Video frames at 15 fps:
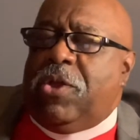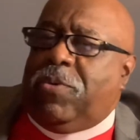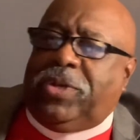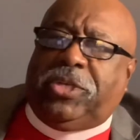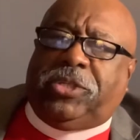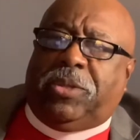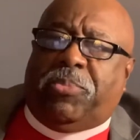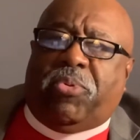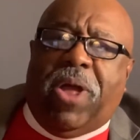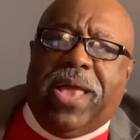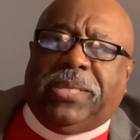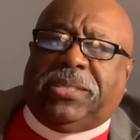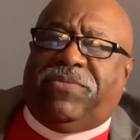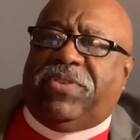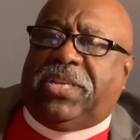which is the
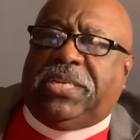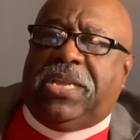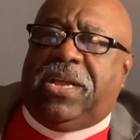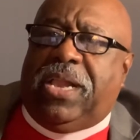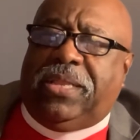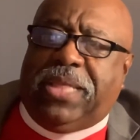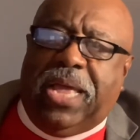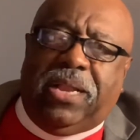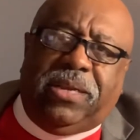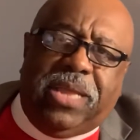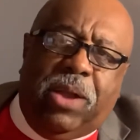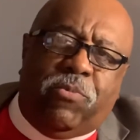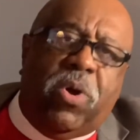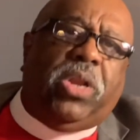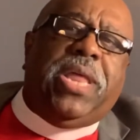price of
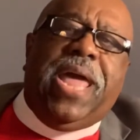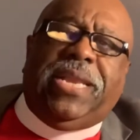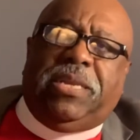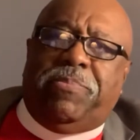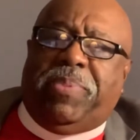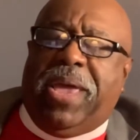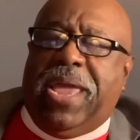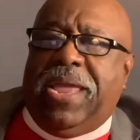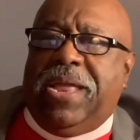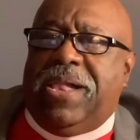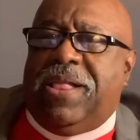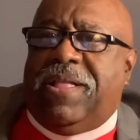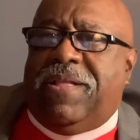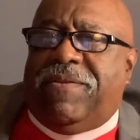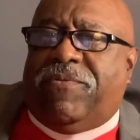that one had to pay
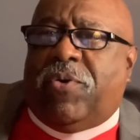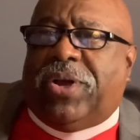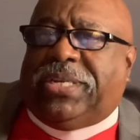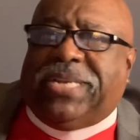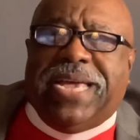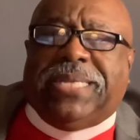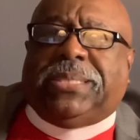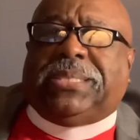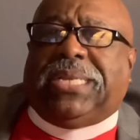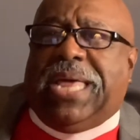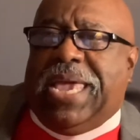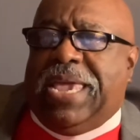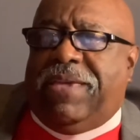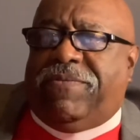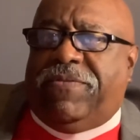for a dead
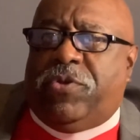slave.